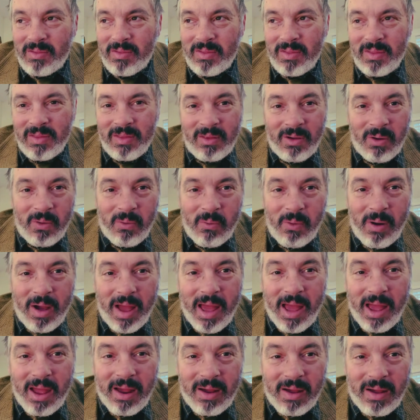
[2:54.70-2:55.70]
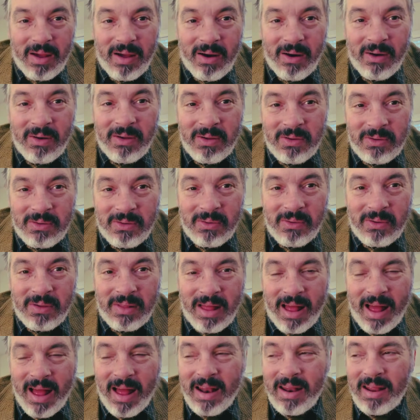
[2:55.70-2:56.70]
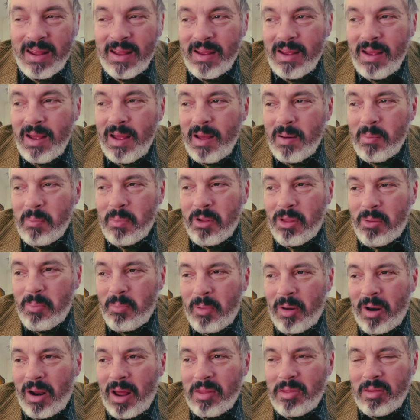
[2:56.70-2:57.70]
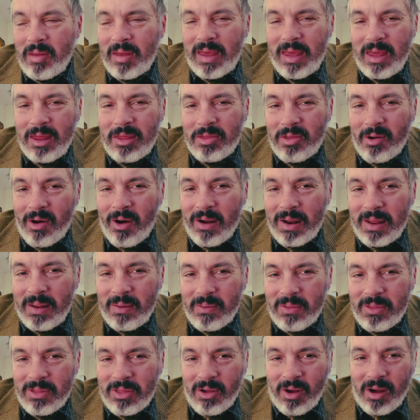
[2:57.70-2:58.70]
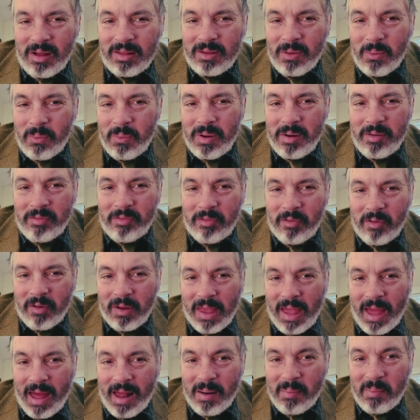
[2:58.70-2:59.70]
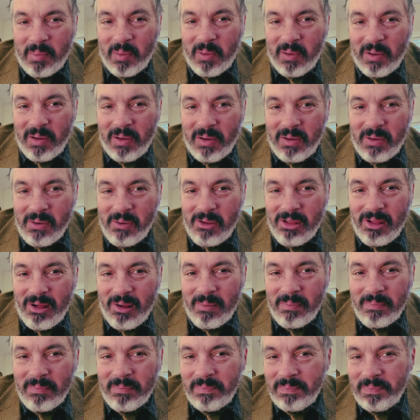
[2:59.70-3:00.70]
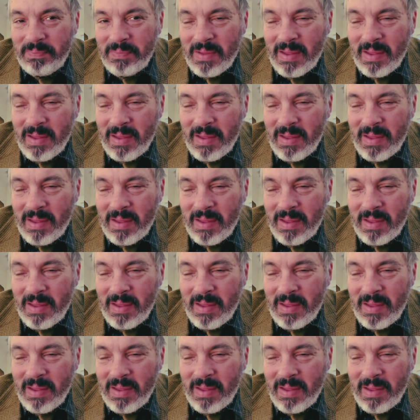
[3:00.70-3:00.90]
no way are you doing that. But I think he thought that we'd forget about it or something.